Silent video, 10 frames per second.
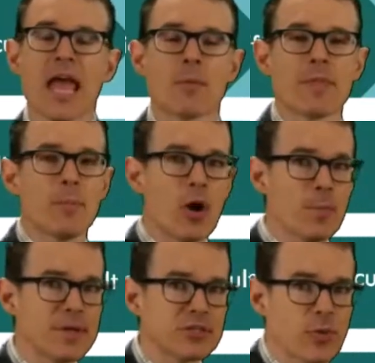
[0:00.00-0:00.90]
What the
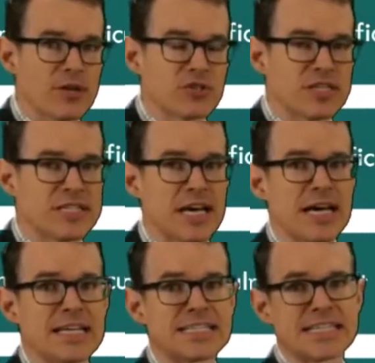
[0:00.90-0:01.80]
purpose question
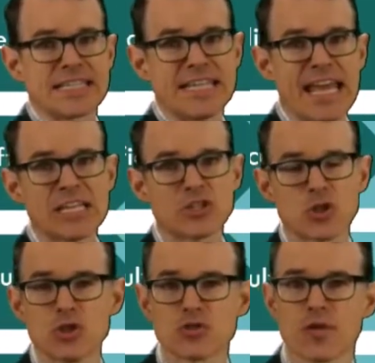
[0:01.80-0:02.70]
does is it takes
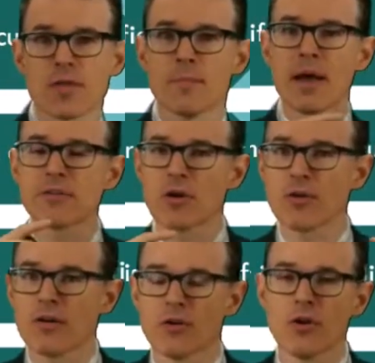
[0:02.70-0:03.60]
students from the micro
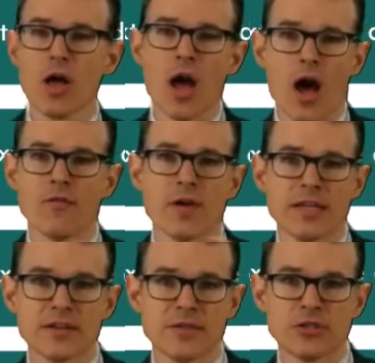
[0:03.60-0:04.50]
level of the
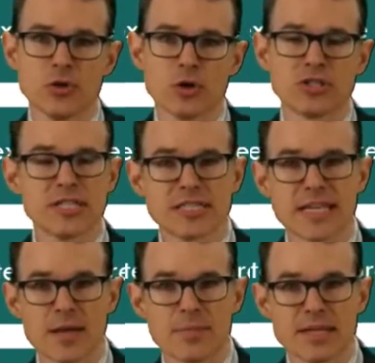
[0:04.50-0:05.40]
individual gist
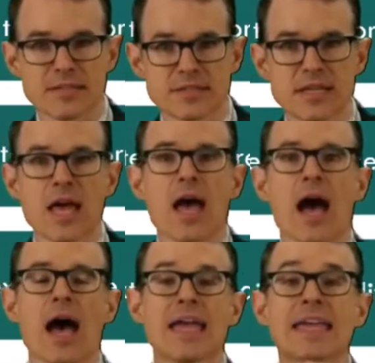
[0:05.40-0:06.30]
statements
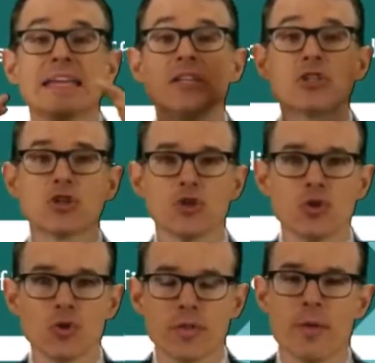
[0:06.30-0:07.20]

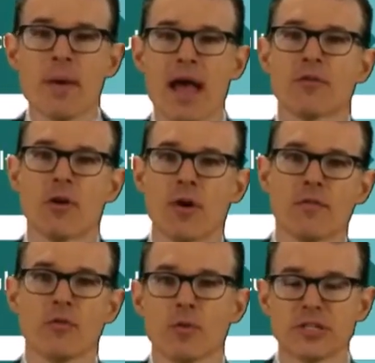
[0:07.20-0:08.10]
into the macro
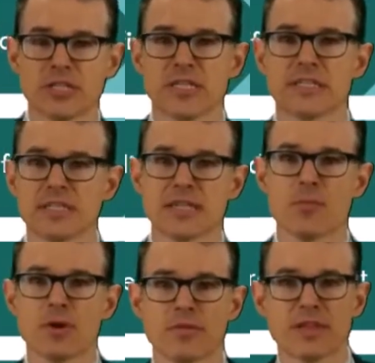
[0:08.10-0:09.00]
level, which is the
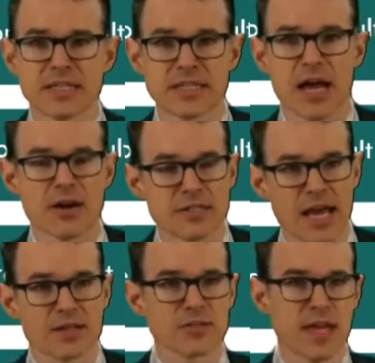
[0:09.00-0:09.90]
summary of the entire
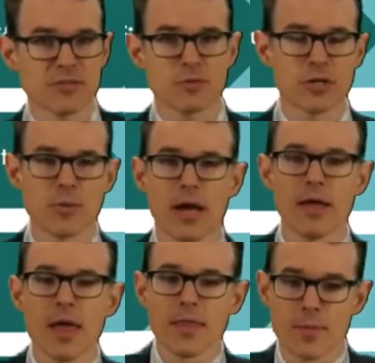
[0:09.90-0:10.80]
text. So that's really why
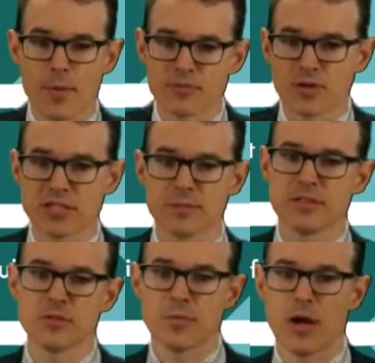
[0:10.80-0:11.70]
the purpose question can be
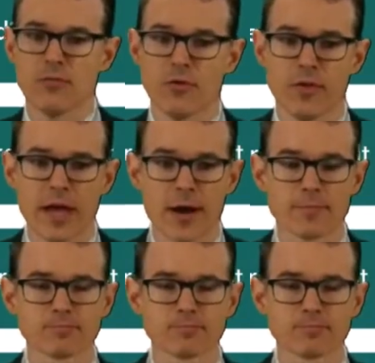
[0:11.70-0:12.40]
super helpful there.